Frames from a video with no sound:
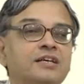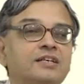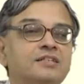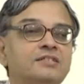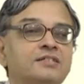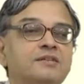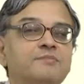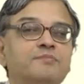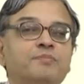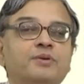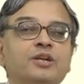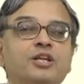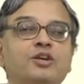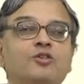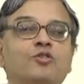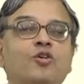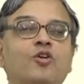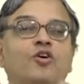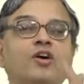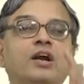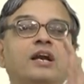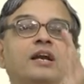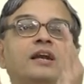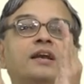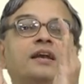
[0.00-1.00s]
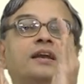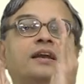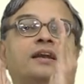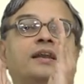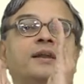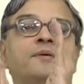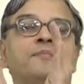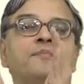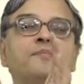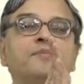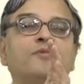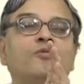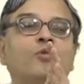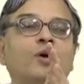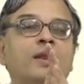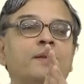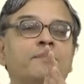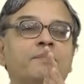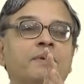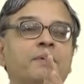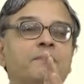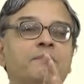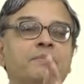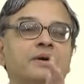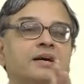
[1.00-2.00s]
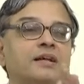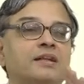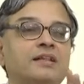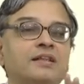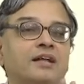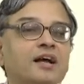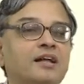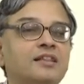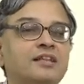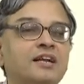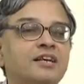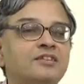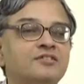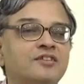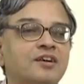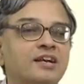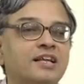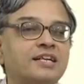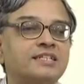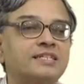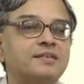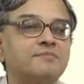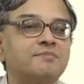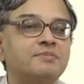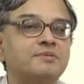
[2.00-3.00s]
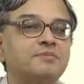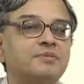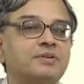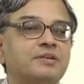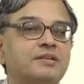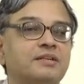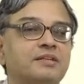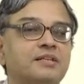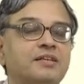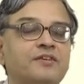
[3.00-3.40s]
simply go and trim one member, that is not acceptable.